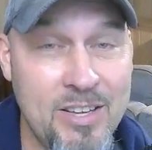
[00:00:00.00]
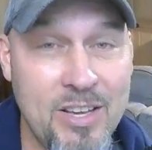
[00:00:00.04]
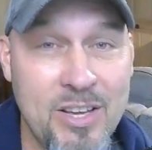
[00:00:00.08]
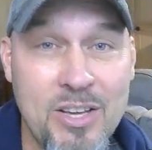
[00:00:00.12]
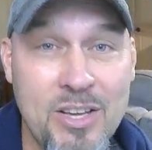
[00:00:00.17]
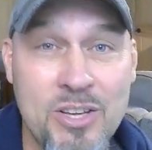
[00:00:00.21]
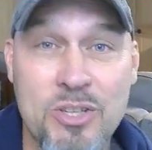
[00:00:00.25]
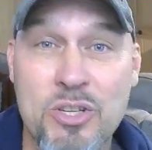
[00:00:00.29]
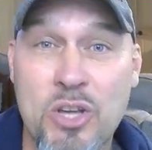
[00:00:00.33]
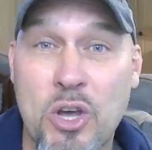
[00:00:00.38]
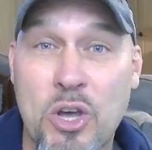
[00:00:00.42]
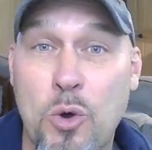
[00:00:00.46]

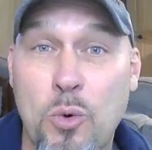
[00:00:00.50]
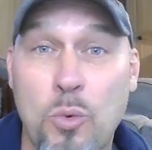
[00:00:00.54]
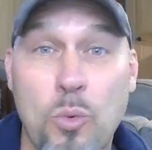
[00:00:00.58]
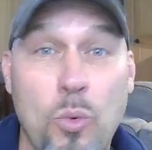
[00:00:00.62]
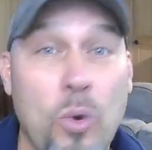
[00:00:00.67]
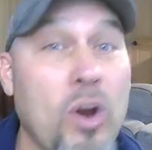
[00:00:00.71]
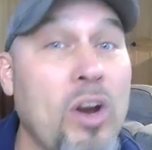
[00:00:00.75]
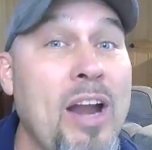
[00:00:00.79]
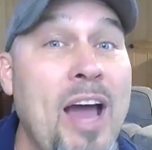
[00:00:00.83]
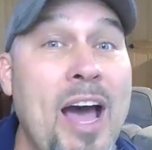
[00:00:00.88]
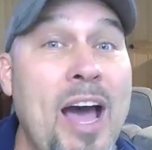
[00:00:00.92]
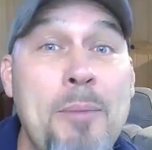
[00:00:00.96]
So we're
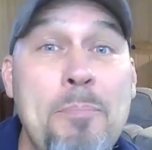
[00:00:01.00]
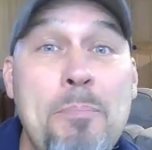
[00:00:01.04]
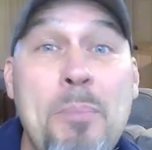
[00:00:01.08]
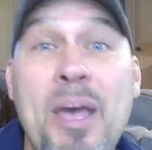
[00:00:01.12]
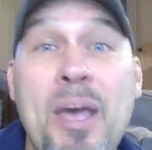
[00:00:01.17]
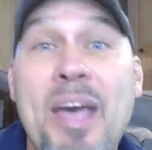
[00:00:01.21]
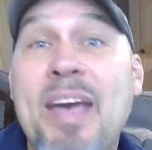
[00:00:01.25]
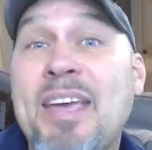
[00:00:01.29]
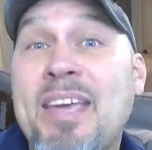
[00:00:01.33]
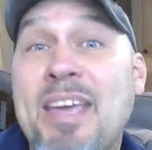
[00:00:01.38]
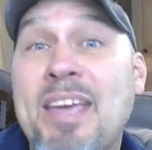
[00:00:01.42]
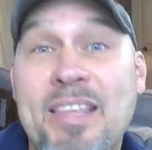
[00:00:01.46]
not
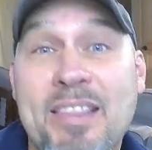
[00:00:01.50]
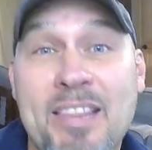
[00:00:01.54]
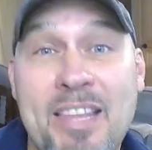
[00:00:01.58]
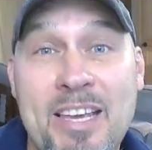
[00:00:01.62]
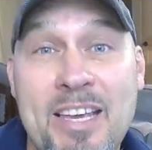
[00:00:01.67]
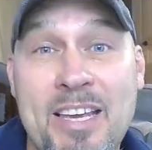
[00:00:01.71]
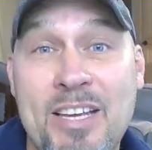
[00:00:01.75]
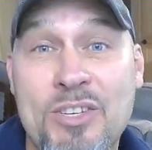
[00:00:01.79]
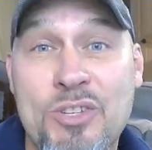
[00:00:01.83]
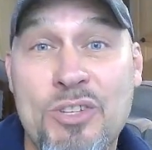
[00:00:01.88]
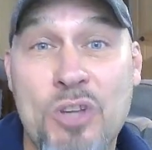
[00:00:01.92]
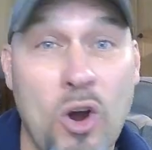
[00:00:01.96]
picking
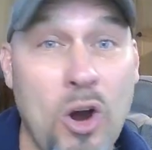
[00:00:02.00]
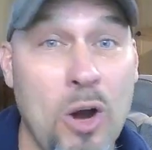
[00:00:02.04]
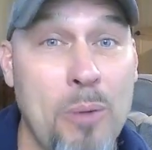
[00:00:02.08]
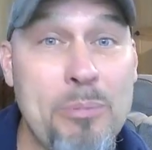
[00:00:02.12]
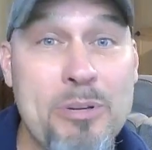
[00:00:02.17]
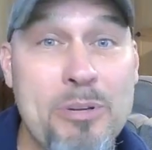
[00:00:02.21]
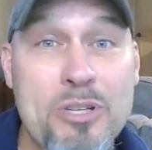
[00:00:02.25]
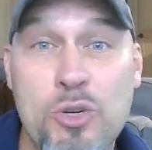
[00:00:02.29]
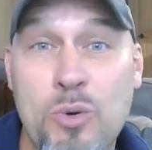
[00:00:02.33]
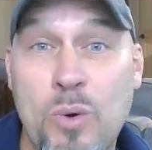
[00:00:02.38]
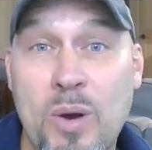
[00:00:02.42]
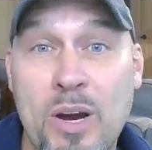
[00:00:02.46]
these
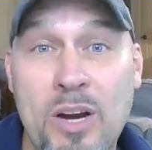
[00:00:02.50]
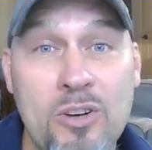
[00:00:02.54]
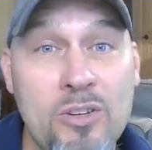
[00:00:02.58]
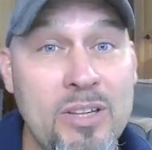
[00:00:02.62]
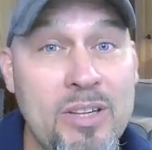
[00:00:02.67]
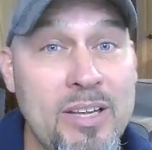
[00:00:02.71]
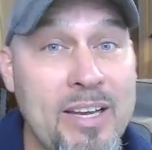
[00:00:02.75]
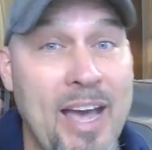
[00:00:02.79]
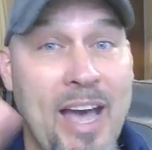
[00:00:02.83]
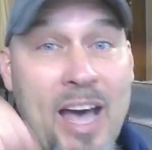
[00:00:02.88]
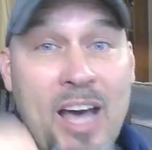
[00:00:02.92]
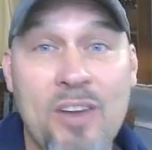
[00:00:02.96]

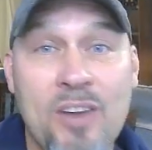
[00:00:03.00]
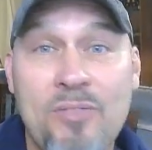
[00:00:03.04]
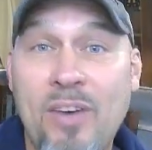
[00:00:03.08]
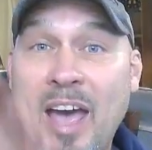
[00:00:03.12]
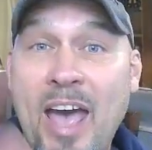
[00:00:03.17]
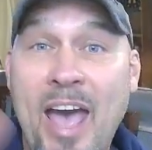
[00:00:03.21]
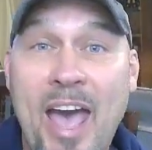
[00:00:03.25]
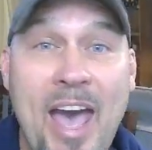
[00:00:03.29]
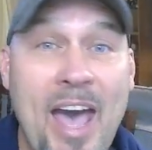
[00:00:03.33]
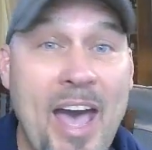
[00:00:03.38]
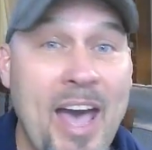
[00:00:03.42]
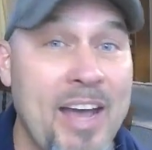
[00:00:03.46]
arbitrarily out of a
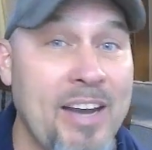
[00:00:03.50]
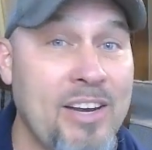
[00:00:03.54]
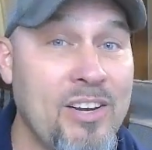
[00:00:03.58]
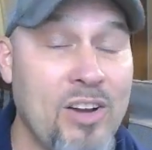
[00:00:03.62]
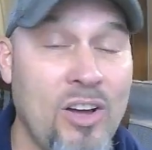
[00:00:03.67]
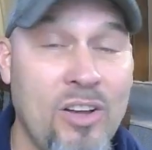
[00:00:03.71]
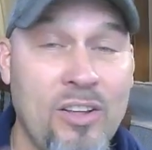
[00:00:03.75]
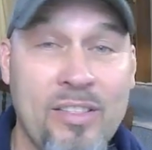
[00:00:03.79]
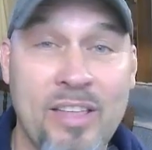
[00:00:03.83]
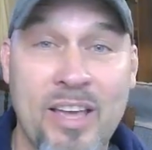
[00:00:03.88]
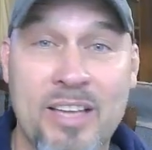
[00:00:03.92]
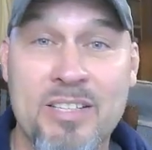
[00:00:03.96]
hat and all
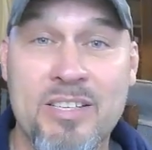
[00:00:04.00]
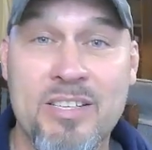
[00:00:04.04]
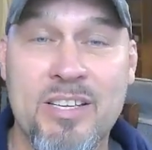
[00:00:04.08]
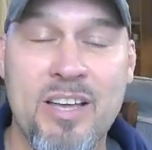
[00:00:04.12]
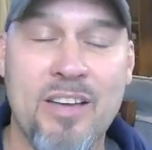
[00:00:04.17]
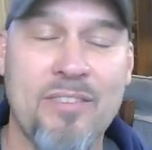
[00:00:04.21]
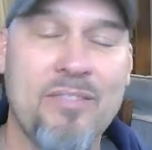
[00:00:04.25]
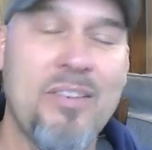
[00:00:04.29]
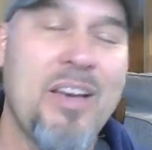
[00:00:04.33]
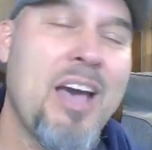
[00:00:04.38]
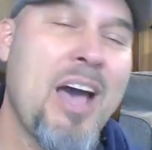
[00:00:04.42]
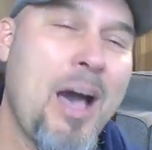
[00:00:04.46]
that stuff.
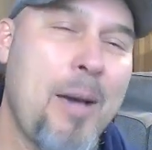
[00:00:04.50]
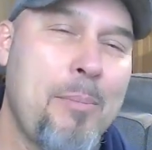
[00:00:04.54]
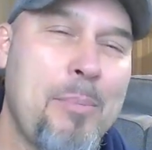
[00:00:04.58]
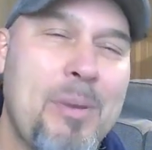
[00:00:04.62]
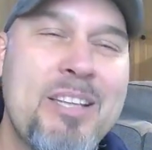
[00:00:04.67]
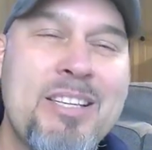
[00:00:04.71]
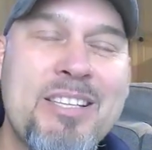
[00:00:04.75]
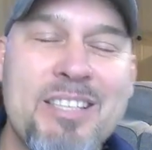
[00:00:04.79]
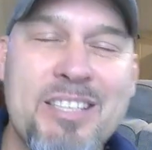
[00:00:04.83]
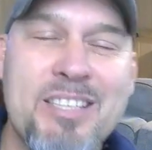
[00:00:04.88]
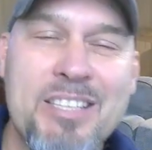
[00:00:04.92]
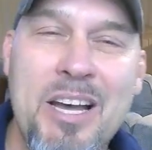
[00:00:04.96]
I mean,
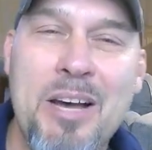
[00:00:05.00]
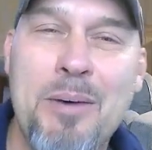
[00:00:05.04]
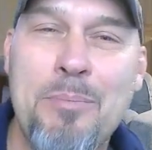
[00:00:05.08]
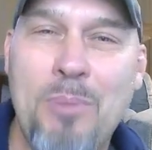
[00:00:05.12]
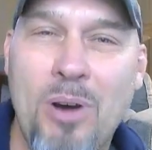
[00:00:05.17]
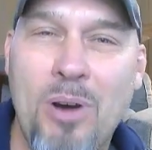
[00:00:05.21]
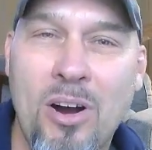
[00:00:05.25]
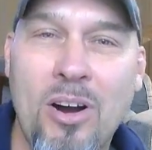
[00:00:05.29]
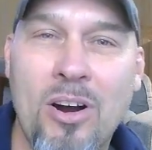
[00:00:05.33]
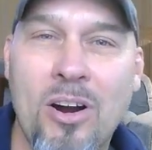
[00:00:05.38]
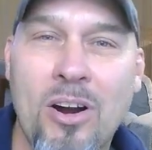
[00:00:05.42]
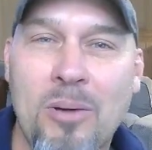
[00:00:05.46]
some
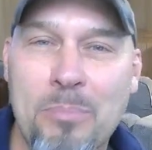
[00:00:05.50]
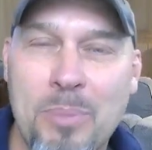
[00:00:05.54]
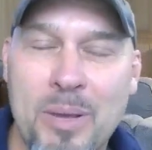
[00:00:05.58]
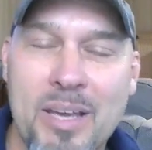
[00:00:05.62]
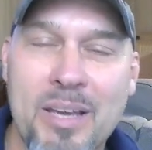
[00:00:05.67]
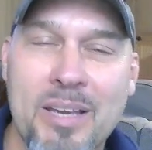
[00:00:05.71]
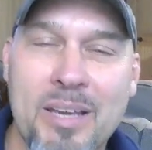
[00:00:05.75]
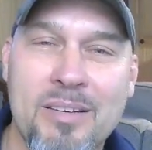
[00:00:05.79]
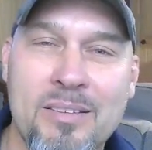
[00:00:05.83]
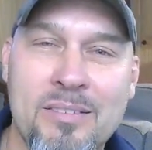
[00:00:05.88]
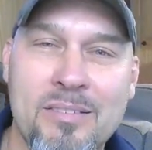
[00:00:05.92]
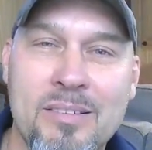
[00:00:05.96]
are
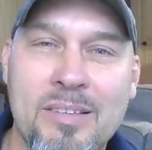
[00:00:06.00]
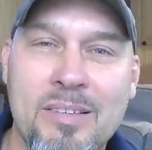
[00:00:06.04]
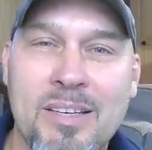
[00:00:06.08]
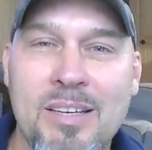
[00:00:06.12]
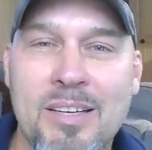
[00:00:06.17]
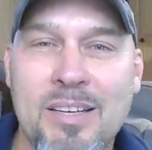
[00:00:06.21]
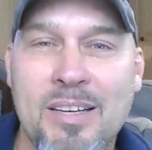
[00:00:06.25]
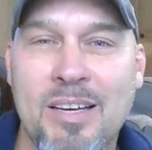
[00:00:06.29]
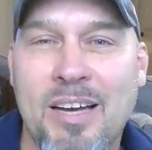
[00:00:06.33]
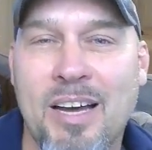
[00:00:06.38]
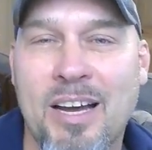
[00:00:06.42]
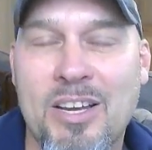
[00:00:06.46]
being
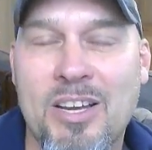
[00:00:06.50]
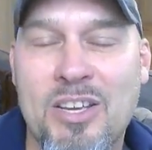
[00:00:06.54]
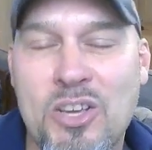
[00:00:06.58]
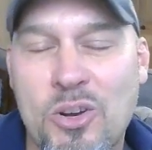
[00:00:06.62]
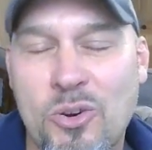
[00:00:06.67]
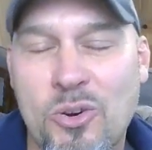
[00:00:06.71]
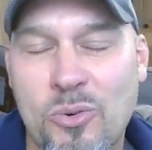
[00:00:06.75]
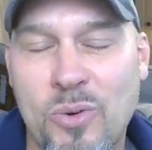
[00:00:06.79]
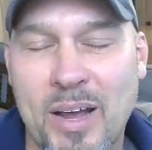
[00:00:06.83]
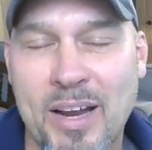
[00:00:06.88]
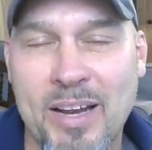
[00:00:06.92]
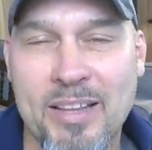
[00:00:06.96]

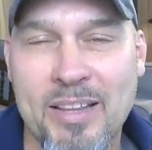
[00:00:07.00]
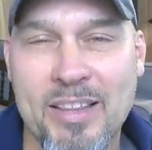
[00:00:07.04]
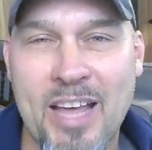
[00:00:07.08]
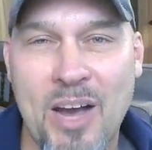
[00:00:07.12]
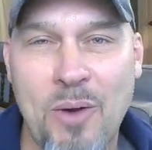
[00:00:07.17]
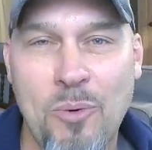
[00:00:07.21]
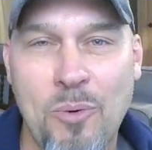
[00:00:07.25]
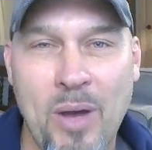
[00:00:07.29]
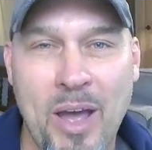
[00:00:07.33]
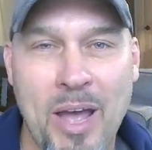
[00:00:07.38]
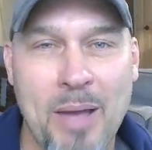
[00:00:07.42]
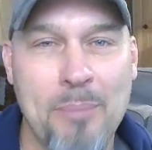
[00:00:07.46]
curated that
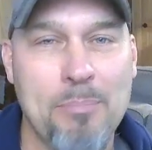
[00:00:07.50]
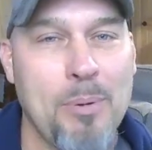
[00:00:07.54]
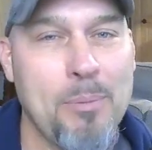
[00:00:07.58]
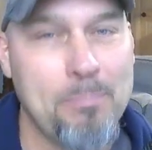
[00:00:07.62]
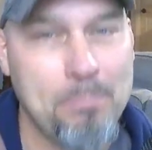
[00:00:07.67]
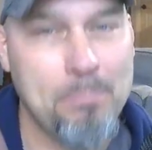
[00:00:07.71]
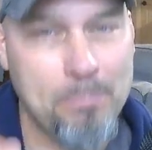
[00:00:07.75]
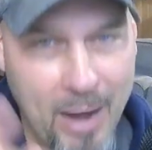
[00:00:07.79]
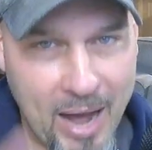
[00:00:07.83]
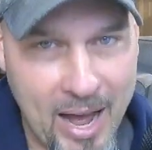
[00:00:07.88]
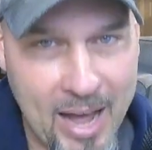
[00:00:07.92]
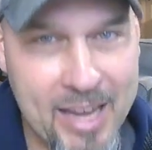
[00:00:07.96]
way, but
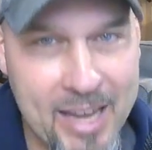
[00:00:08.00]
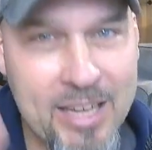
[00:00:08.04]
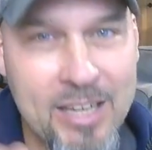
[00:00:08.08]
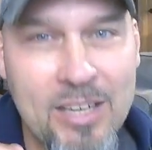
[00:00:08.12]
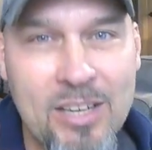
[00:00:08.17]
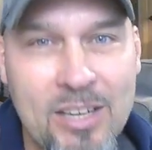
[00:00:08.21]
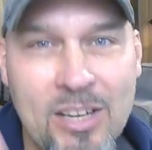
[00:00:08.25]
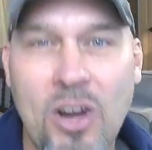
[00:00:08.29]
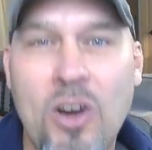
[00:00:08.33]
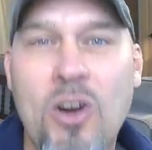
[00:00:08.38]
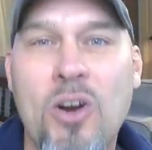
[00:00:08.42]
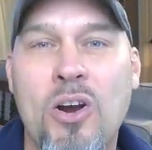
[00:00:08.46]
by and
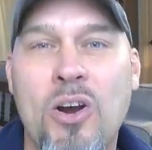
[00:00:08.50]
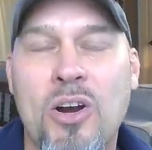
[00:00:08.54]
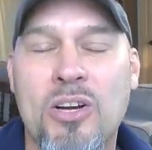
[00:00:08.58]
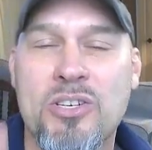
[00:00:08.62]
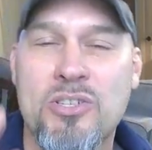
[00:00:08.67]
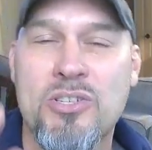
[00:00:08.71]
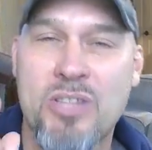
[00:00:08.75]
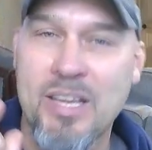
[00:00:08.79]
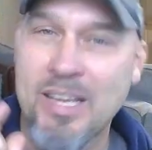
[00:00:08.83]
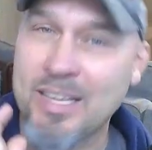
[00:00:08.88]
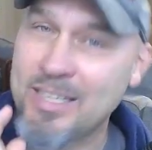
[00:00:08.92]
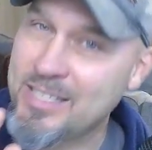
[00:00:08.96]
large,
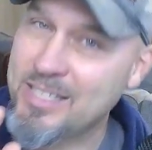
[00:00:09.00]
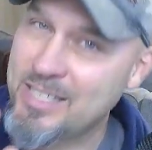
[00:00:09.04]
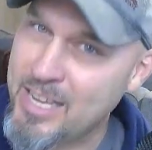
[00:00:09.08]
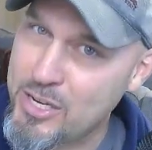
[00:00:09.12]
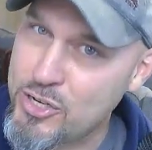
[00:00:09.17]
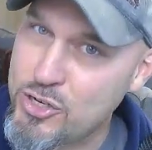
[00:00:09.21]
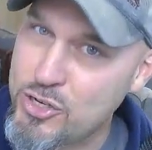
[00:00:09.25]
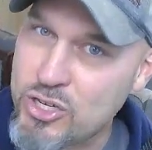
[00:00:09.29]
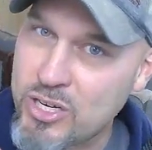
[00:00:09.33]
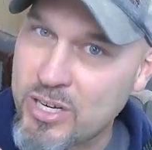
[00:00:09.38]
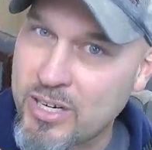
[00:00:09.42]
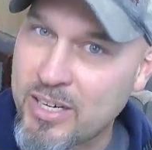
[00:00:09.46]
the
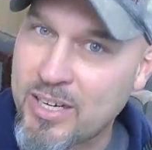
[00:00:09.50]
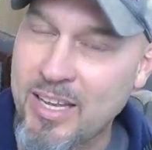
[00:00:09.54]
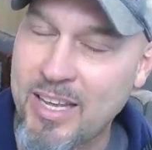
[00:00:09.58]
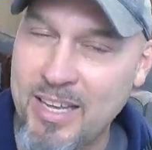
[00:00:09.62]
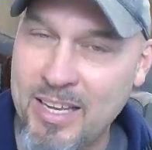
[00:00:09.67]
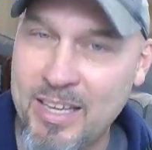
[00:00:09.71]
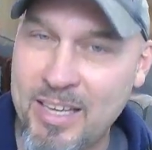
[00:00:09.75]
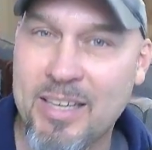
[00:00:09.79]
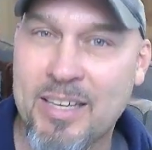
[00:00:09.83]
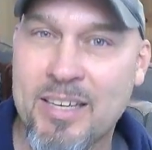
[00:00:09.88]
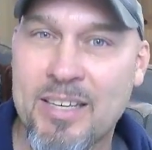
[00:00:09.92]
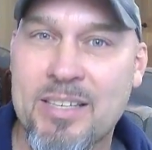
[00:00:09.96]
intention
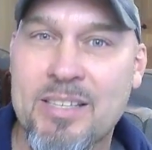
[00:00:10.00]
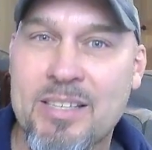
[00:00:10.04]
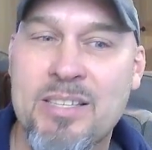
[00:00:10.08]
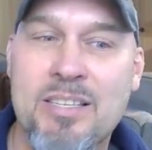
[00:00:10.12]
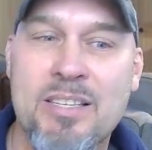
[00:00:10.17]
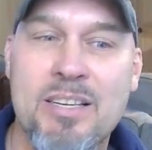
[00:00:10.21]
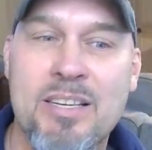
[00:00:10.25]
is